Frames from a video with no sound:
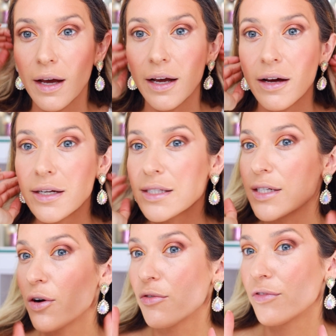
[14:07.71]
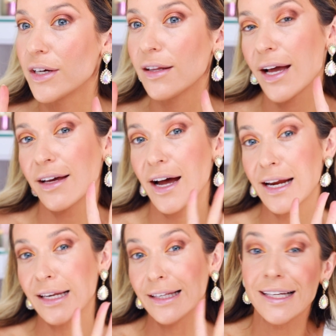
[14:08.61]
I honestly don't feel like I
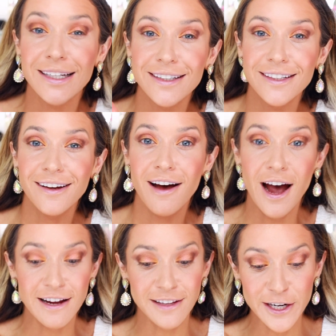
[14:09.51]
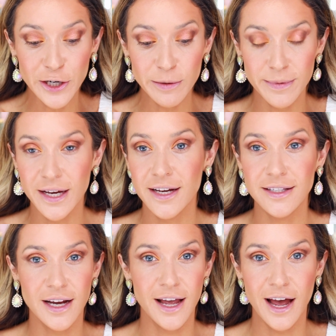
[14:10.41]
need highlighter
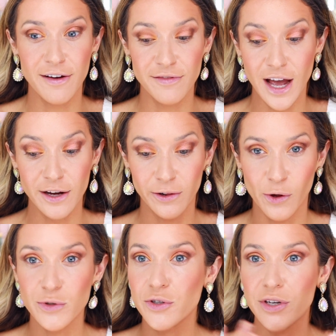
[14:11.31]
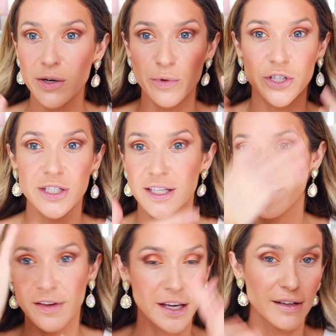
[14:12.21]
because I have that glow screen which is
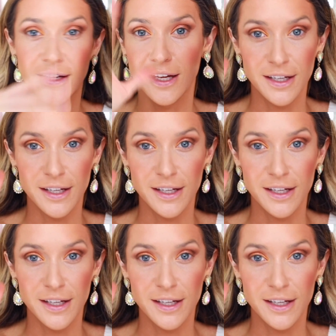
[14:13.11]
giving